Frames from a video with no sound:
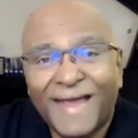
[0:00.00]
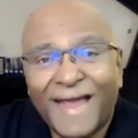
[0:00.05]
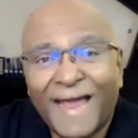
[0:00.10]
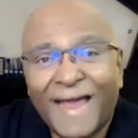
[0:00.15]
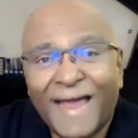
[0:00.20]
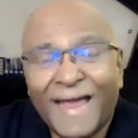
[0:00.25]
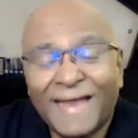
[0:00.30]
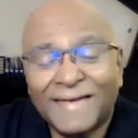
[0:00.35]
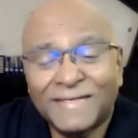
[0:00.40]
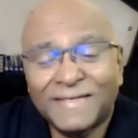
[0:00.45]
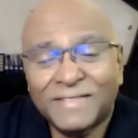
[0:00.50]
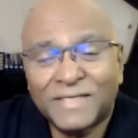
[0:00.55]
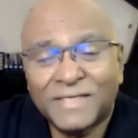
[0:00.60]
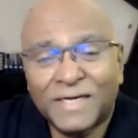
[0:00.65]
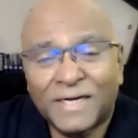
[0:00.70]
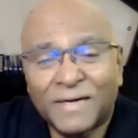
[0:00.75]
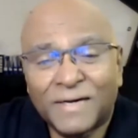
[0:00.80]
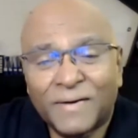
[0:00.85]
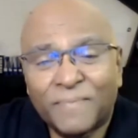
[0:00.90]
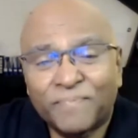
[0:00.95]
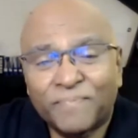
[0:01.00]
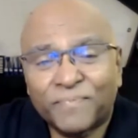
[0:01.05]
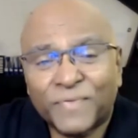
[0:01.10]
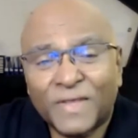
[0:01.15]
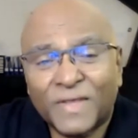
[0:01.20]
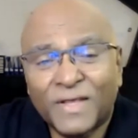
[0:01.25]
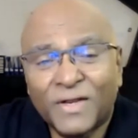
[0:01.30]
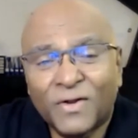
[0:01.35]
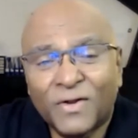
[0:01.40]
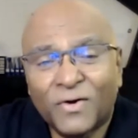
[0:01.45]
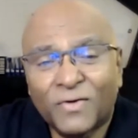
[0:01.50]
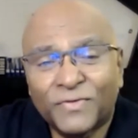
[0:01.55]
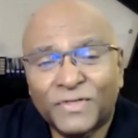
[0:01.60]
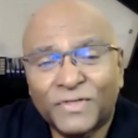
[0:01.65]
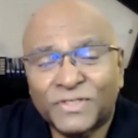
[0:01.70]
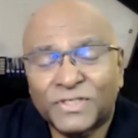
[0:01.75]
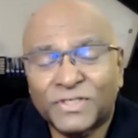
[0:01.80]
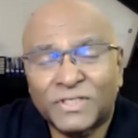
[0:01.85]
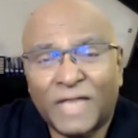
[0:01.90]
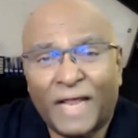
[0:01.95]
And,
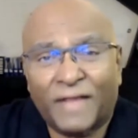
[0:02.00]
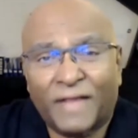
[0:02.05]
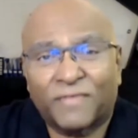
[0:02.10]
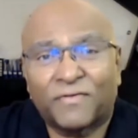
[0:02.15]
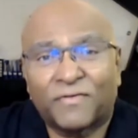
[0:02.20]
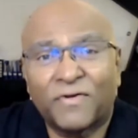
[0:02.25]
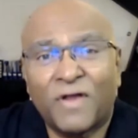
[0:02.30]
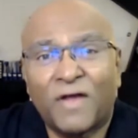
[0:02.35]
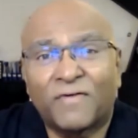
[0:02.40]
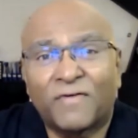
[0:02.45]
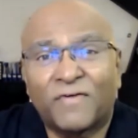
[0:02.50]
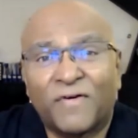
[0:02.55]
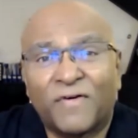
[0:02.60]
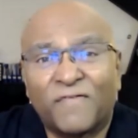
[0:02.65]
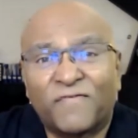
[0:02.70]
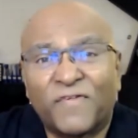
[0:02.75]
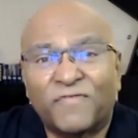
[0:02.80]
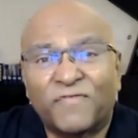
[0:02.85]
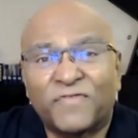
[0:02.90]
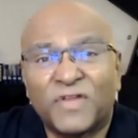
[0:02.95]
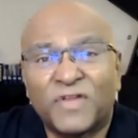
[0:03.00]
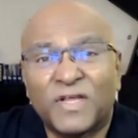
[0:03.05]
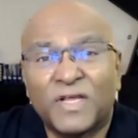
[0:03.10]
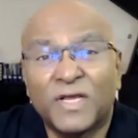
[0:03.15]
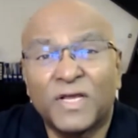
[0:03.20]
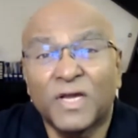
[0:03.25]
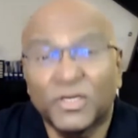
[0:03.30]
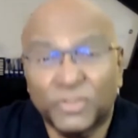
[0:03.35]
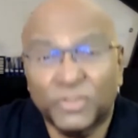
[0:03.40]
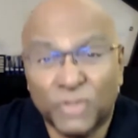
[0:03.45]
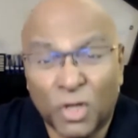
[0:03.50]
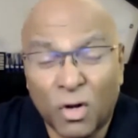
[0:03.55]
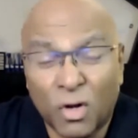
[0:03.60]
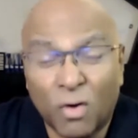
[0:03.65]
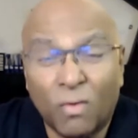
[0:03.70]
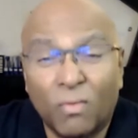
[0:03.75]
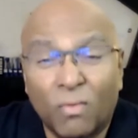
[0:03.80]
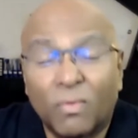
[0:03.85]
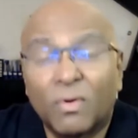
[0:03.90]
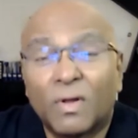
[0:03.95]
this is like 350 years
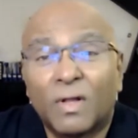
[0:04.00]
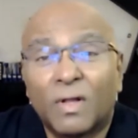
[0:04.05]
ago.